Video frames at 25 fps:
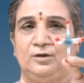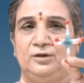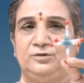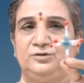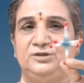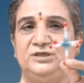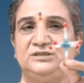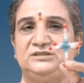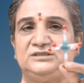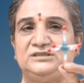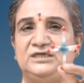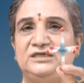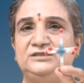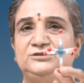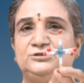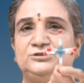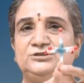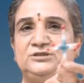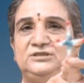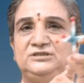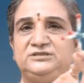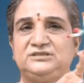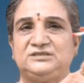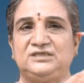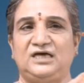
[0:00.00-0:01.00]
The
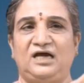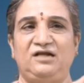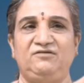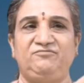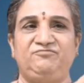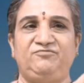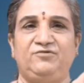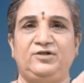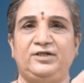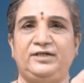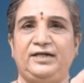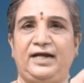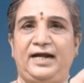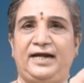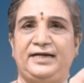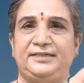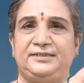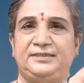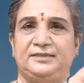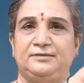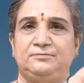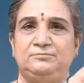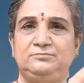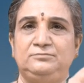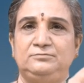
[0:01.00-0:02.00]
central sulfur
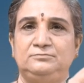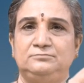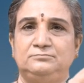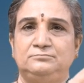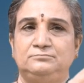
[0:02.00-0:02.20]
atom